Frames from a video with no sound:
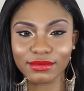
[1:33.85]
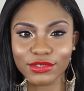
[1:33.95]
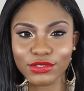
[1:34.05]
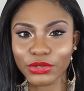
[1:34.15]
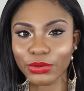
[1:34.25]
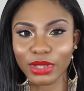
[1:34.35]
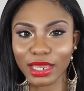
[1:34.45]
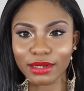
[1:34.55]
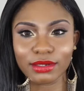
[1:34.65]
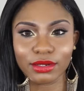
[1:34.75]
So
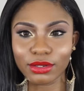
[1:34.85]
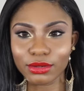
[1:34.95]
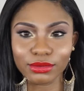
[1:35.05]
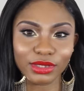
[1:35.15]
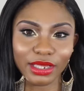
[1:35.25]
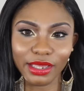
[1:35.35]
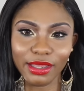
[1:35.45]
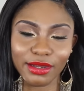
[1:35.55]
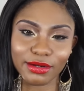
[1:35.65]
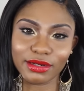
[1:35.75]
I don't know, the
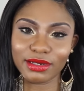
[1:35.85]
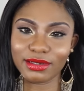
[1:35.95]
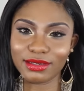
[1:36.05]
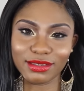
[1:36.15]
hair